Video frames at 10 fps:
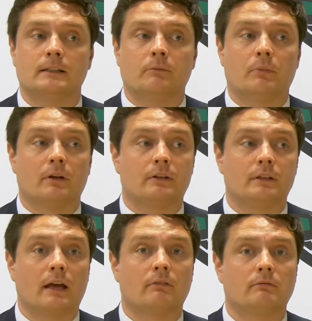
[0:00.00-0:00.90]
But
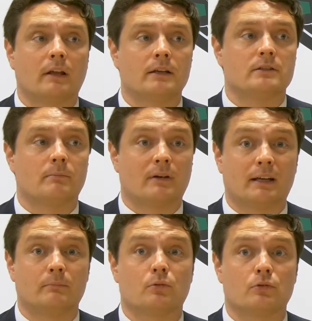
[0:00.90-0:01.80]
yeah, that's the buying
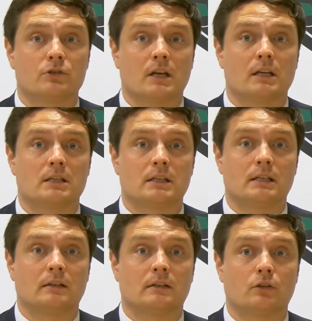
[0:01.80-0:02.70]
process
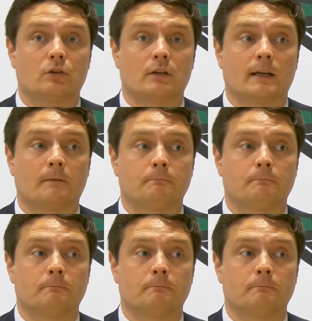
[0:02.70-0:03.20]
here in the UK.